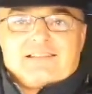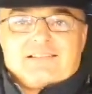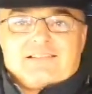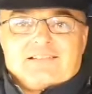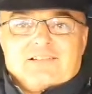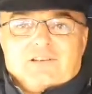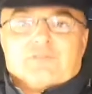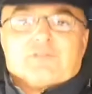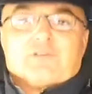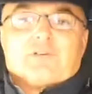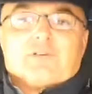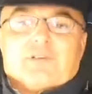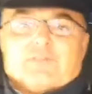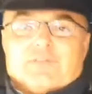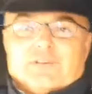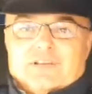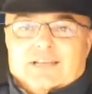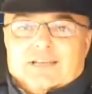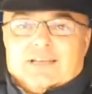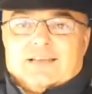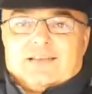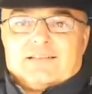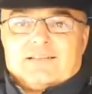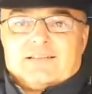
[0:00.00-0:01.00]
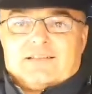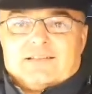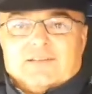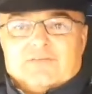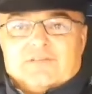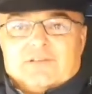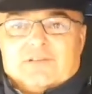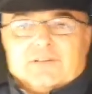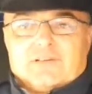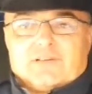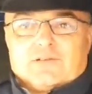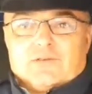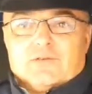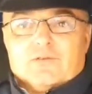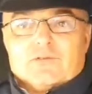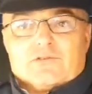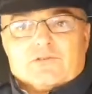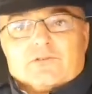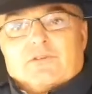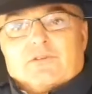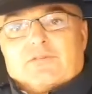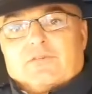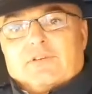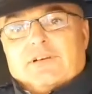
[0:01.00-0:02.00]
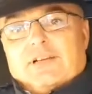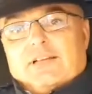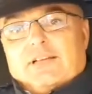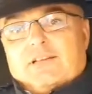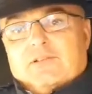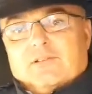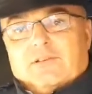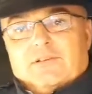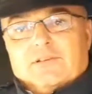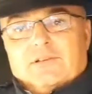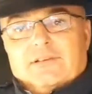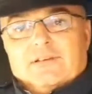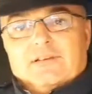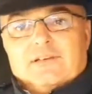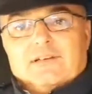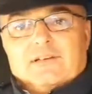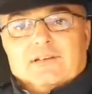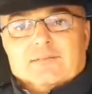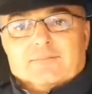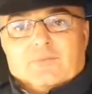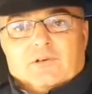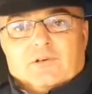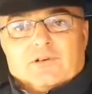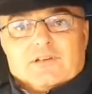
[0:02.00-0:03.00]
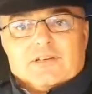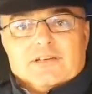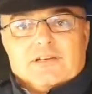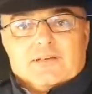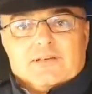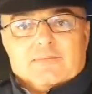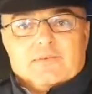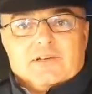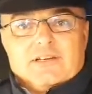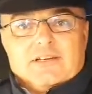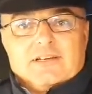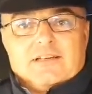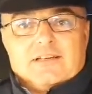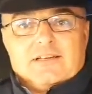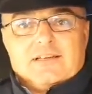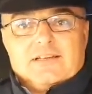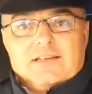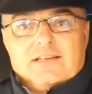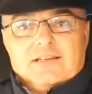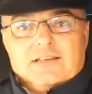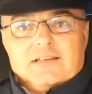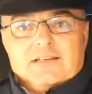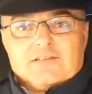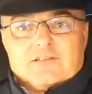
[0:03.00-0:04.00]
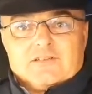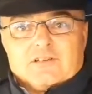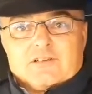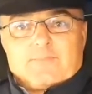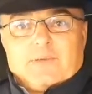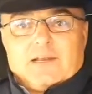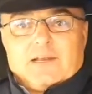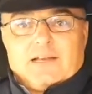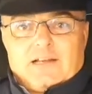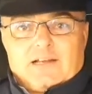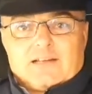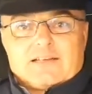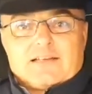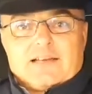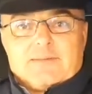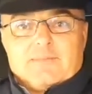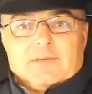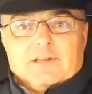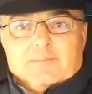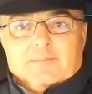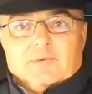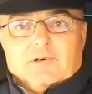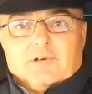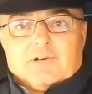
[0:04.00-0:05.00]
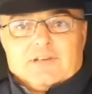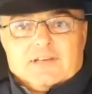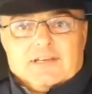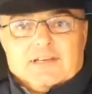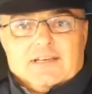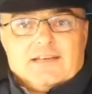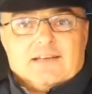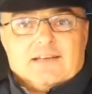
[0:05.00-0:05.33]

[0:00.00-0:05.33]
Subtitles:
Love the river, yeah. Have a cruiser over in Athlone in Portalina Marina. So yeah. I spend a lot of time in the boat, yeah.